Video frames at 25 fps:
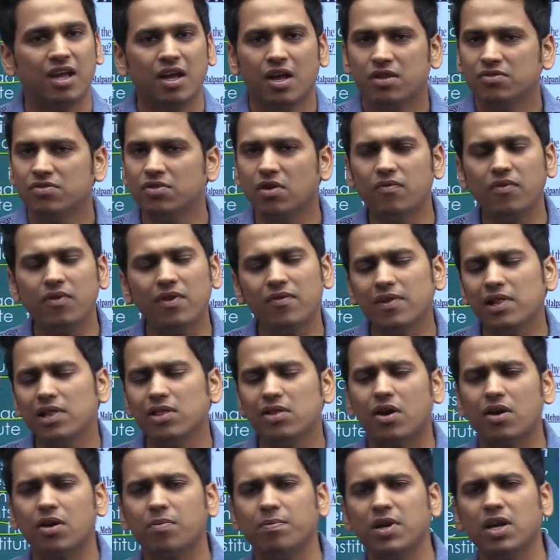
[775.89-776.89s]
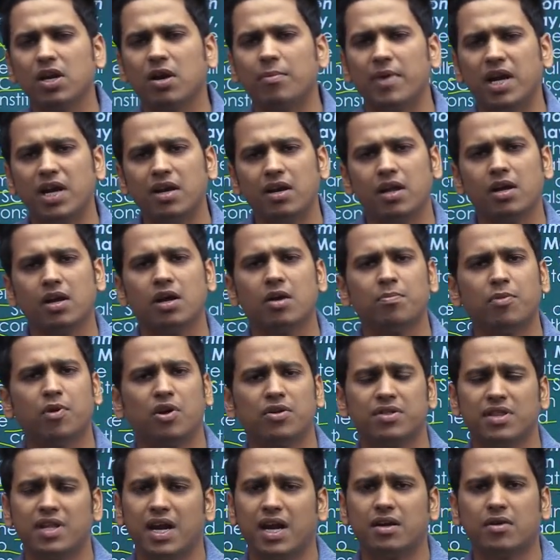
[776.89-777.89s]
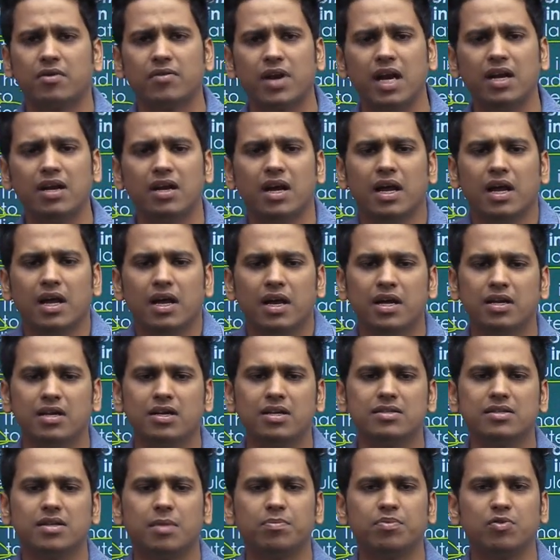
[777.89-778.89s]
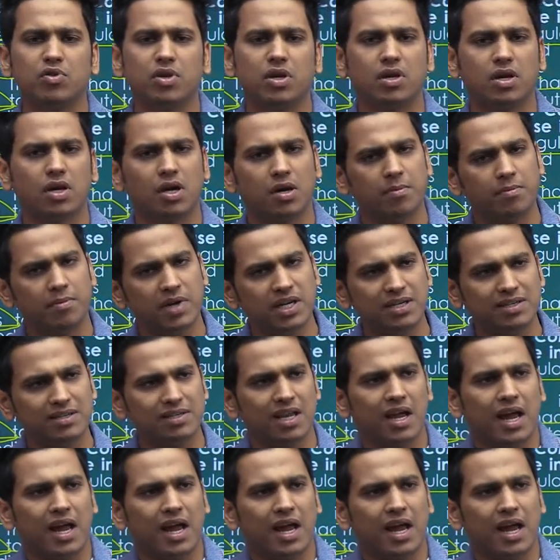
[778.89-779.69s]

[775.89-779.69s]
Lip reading: So we will not be commenting upon that, right? It is up to the governments